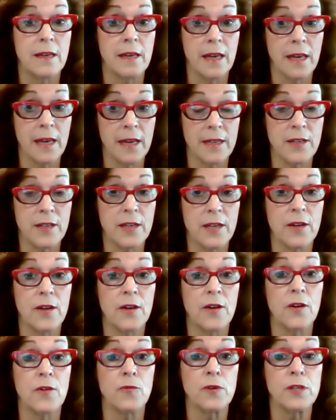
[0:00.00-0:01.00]
in
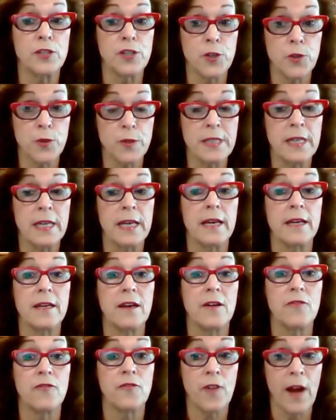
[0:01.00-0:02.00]
reducing
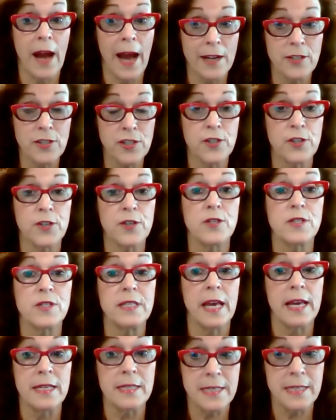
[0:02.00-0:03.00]
fractures,
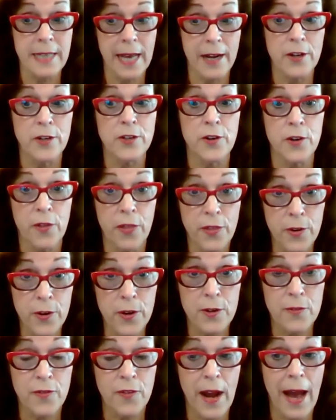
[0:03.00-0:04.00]
a second or
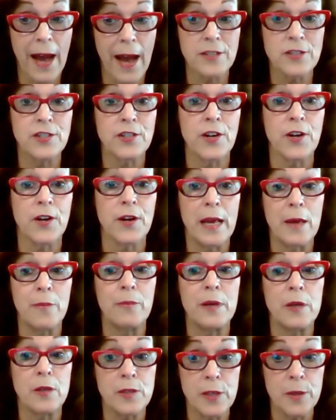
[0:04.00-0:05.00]
third fracture, and
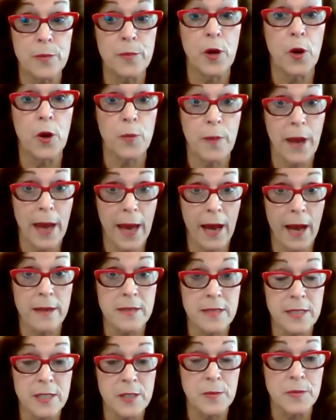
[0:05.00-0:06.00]
building bone
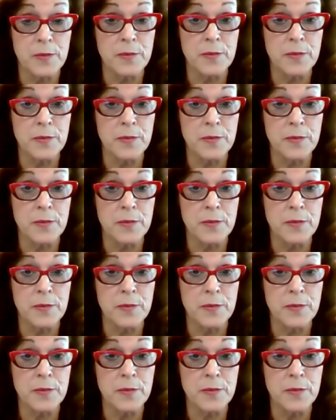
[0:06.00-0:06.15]
mass.